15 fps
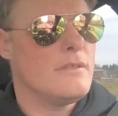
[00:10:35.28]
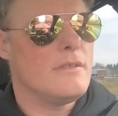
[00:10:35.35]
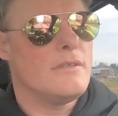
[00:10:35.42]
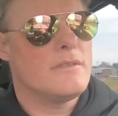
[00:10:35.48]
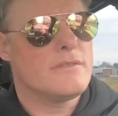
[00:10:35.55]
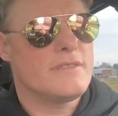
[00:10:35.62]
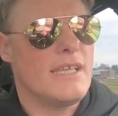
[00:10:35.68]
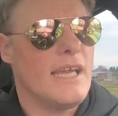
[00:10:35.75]

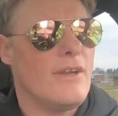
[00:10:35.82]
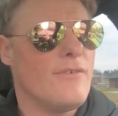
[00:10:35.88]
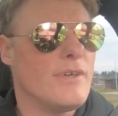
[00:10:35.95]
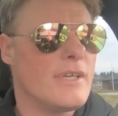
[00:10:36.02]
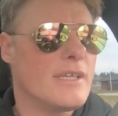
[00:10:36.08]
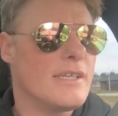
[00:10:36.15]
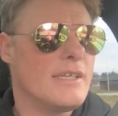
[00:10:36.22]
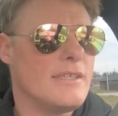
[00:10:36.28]

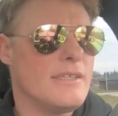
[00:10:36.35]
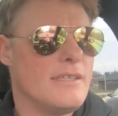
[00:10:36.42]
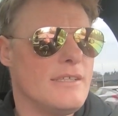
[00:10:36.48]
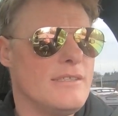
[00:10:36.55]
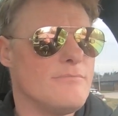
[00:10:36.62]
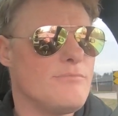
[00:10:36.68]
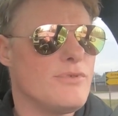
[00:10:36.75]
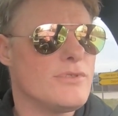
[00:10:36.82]
Steering
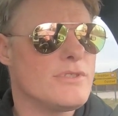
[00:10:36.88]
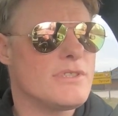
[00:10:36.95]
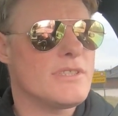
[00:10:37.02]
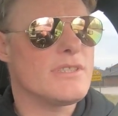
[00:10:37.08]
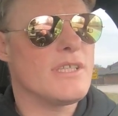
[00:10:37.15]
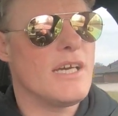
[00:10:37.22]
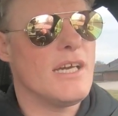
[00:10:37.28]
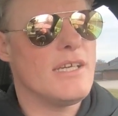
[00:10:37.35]
inputs are
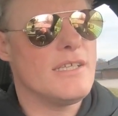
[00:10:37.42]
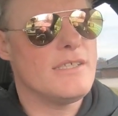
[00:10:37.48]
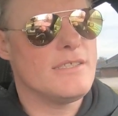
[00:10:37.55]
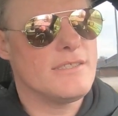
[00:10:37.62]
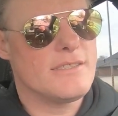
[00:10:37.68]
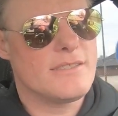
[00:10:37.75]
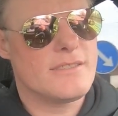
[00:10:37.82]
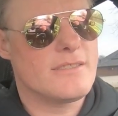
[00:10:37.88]

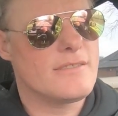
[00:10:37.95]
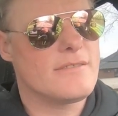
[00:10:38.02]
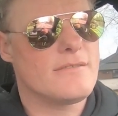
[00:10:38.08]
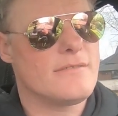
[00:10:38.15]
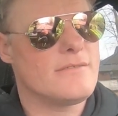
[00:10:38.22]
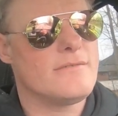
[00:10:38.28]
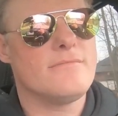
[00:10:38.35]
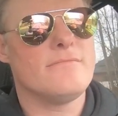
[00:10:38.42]
nice.
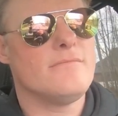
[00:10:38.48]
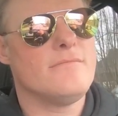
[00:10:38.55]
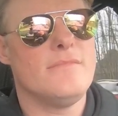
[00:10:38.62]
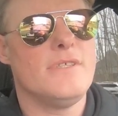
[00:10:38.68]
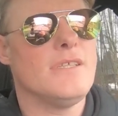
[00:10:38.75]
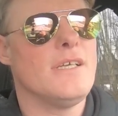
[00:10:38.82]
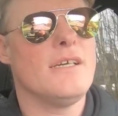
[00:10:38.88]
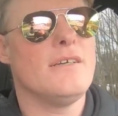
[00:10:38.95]

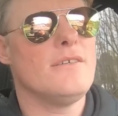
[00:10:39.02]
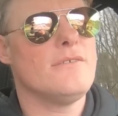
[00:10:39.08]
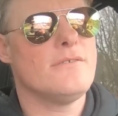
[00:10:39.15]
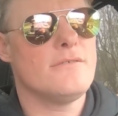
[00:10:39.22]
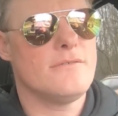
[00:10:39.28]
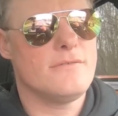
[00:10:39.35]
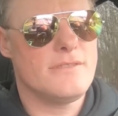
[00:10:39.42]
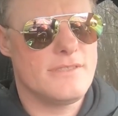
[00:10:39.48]
You
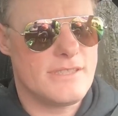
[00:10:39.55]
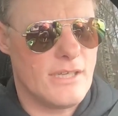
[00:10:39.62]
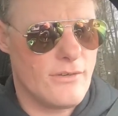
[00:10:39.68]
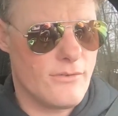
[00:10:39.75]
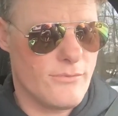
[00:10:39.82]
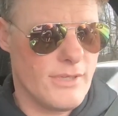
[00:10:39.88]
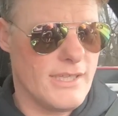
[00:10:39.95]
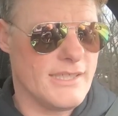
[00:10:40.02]
know,
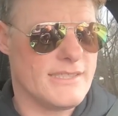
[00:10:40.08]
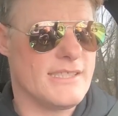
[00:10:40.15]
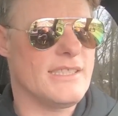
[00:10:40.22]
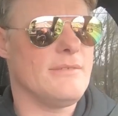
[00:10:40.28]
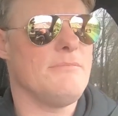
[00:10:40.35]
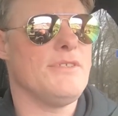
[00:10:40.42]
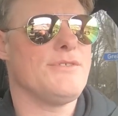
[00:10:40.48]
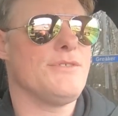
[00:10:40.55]
steering wheel is a
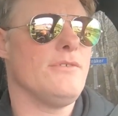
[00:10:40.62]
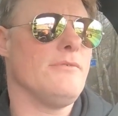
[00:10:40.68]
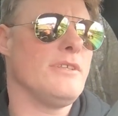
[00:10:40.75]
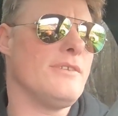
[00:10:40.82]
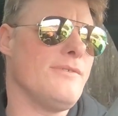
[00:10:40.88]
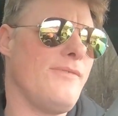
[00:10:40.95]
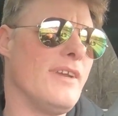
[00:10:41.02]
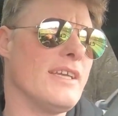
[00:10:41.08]
little bit cheap. The
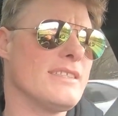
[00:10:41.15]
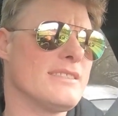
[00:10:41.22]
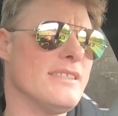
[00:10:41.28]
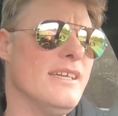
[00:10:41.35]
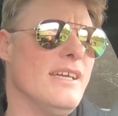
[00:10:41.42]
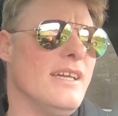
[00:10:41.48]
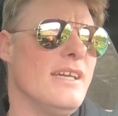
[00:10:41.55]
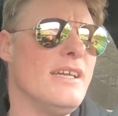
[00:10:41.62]
thing is,
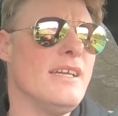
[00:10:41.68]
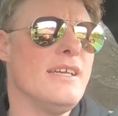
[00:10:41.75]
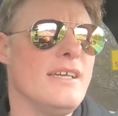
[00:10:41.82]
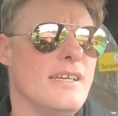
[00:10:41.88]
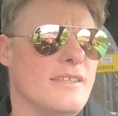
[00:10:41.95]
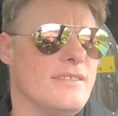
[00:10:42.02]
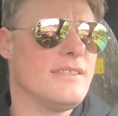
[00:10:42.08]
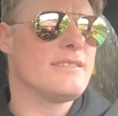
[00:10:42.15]

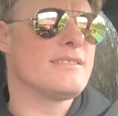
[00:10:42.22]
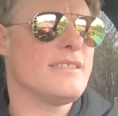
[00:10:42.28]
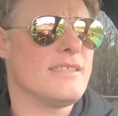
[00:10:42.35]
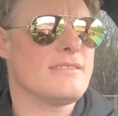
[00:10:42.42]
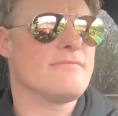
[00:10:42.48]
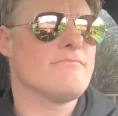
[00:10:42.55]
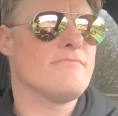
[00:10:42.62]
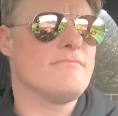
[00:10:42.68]
this is a
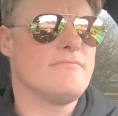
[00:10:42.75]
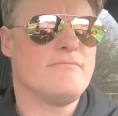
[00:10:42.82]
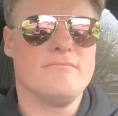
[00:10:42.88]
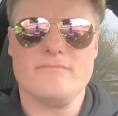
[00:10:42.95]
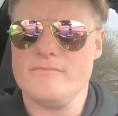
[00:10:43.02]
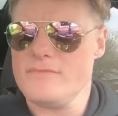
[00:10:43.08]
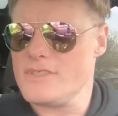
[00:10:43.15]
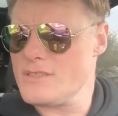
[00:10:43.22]

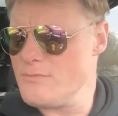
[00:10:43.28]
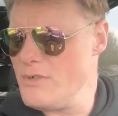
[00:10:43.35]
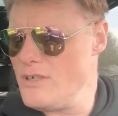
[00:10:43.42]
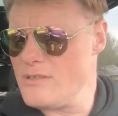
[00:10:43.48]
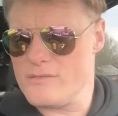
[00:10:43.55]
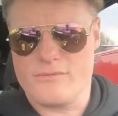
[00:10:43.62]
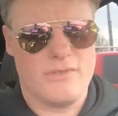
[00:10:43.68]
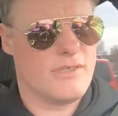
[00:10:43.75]

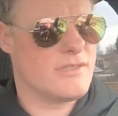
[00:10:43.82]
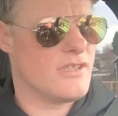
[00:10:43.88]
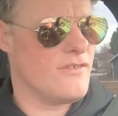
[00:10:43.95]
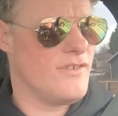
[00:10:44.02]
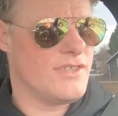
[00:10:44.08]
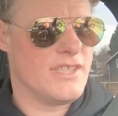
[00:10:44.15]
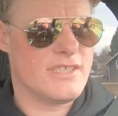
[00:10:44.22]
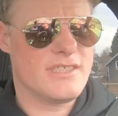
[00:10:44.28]
small
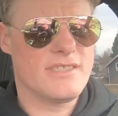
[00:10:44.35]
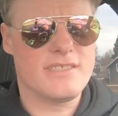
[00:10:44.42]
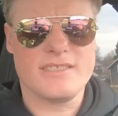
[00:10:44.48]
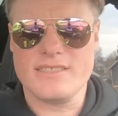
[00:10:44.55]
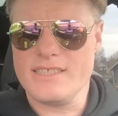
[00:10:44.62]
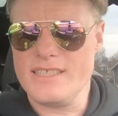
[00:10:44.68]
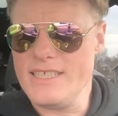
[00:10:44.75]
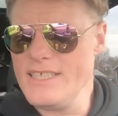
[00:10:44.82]
crossover. It doesn't
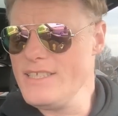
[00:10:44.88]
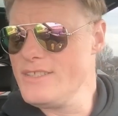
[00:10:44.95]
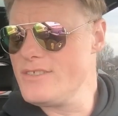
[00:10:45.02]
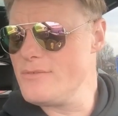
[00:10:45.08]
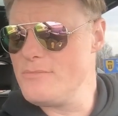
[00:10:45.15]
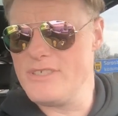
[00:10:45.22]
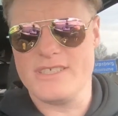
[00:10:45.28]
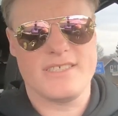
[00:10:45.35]
need to
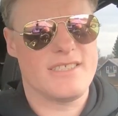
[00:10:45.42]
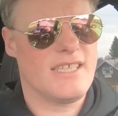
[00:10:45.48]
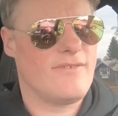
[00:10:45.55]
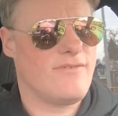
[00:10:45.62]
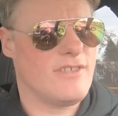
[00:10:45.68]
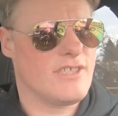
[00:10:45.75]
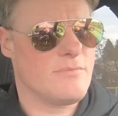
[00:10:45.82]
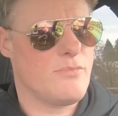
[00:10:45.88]
be
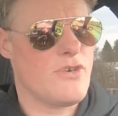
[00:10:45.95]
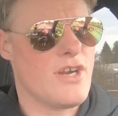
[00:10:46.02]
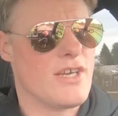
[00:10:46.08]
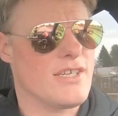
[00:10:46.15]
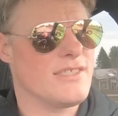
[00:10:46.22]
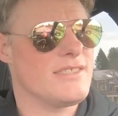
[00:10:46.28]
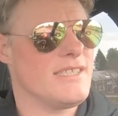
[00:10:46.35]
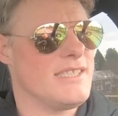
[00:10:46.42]
stiffly sprung
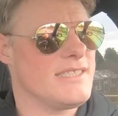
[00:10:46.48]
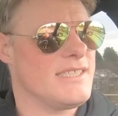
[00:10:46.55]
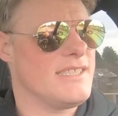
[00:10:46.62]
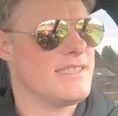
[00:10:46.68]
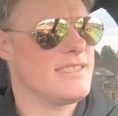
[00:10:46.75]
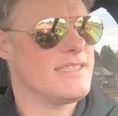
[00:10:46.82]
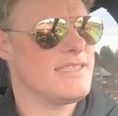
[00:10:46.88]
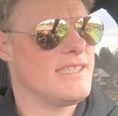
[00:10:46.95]
as this
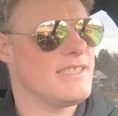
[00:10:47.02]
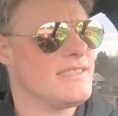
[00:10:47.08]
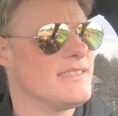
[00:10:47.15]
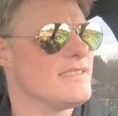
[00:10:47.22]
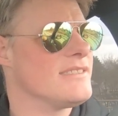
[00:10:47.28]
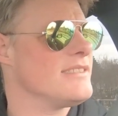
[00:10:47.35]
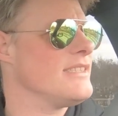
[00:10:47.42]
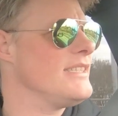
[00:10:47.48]
is. It
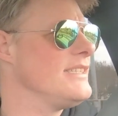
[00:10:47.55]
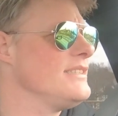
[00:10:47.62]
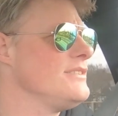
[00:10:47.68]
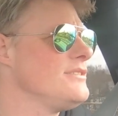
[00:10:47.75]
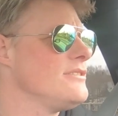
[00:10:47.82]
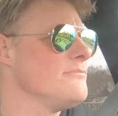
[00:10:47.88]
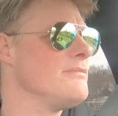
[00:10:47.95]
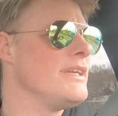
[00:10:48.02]
doesn't need
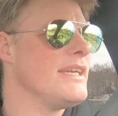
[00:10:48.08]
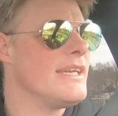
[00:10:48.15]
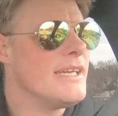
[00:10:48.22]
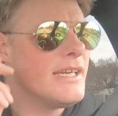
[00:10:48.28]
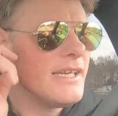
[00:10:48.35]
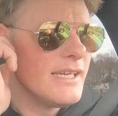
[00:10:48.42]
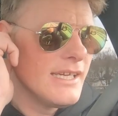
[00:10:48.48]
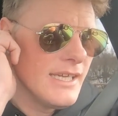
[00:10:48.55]
to
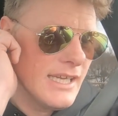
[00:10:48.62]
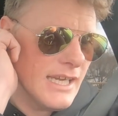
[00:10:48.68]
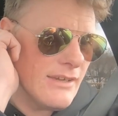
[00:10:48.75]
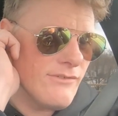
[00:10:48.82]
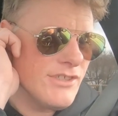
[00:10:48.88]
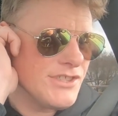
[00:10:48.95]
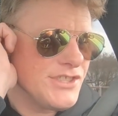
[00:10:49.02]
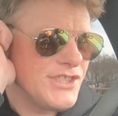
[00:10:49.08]
have
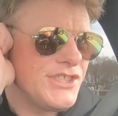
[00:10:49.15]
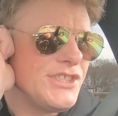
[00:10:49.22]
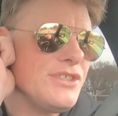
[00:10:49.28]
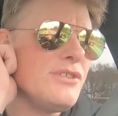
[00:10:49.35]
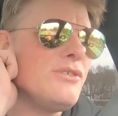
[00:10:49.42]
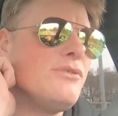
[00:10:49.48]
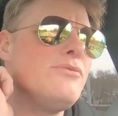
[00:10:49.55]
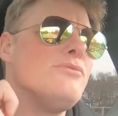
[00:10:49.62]
this
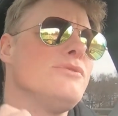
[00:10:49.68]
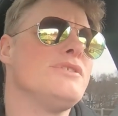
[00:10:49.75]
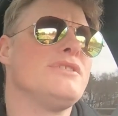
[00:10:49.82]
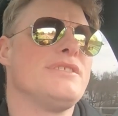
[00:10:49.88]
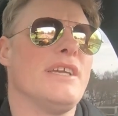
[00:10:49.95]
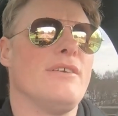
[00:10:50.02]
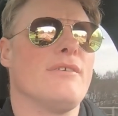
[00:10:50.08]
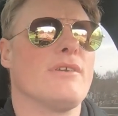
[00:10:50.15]
huge
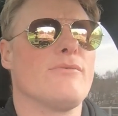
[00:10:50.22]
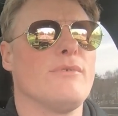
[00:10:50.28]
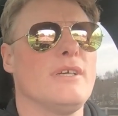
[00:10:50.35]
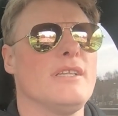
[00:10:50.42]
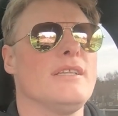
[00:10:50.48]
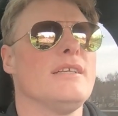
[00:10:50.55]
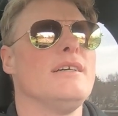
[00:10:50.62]
steering wheel.